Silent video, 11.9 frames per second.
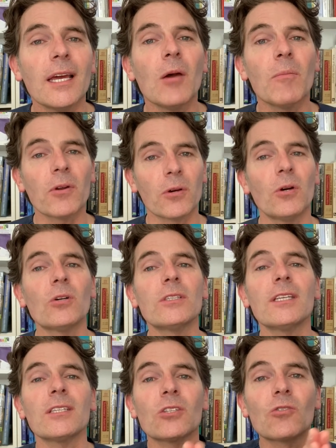But of course,
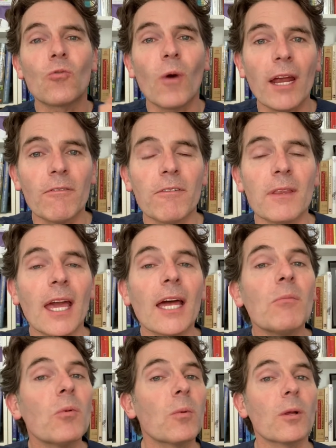this is great for the
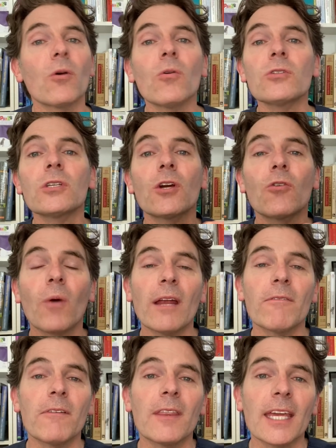animal, but also
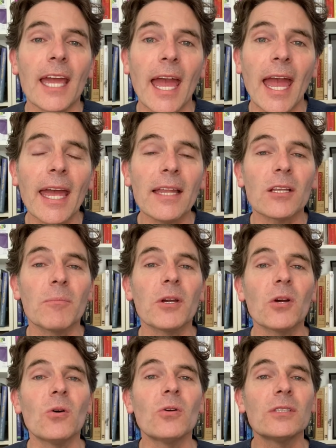great for the antler
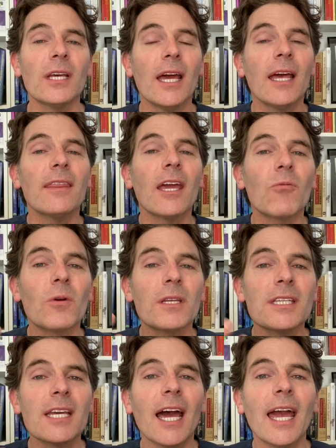because they're
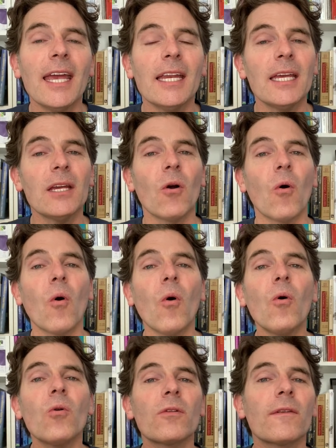retaining
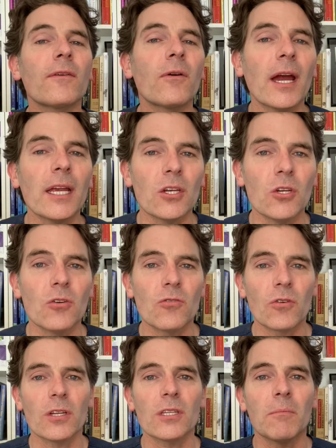all of the great
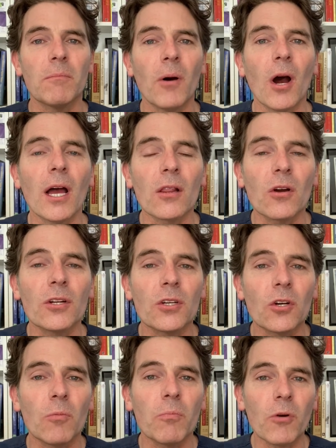nutrients and
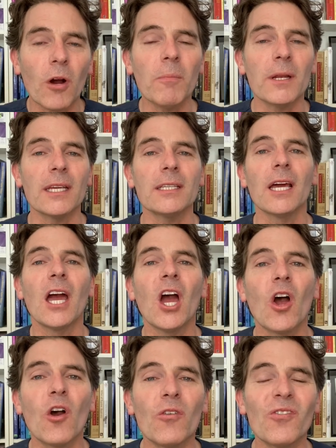biological properties
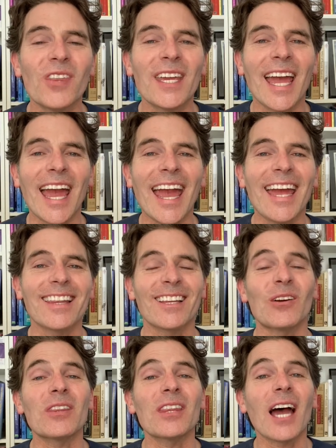of the
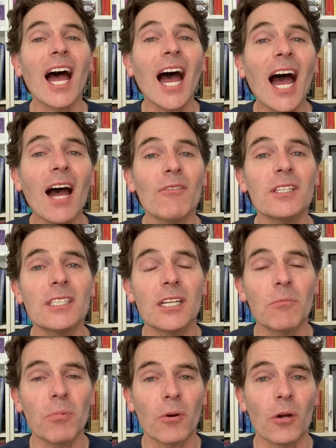antler harvesting
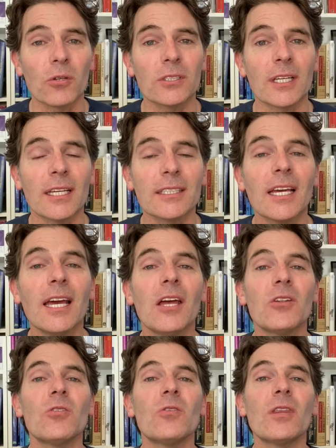process
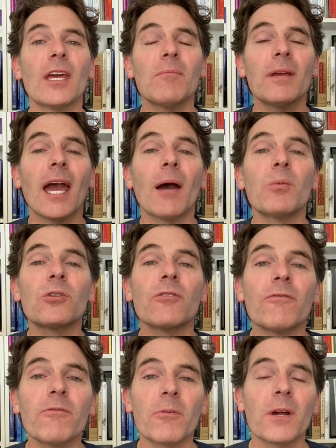to then be able to
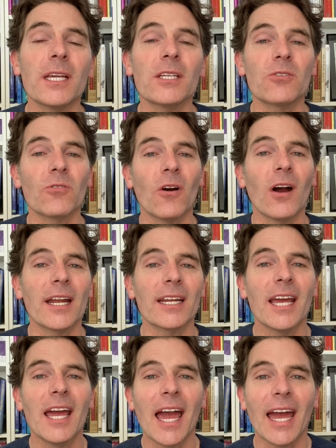freeze dry it
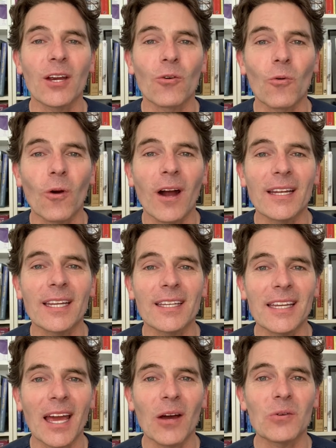and grind it
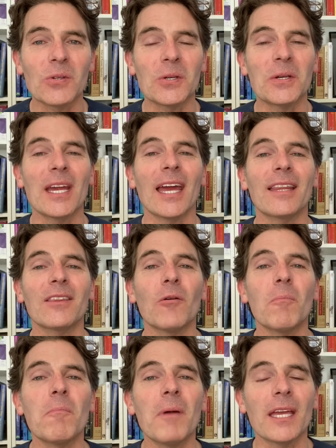down to get the
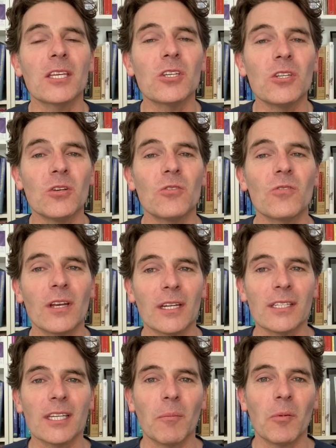best nutrient
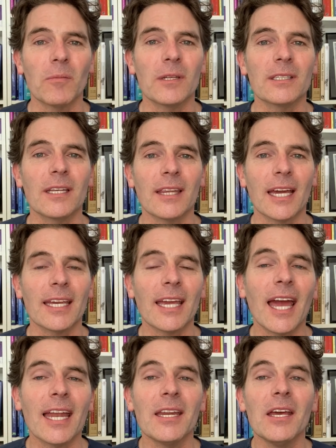supplements that they
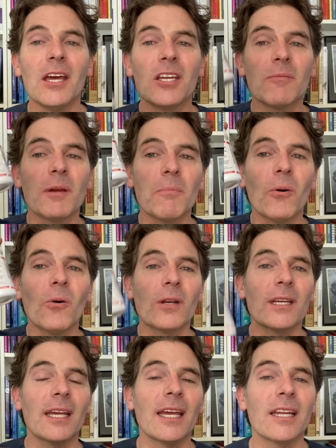can to be put
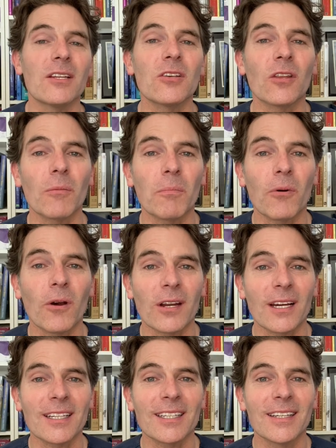into the product.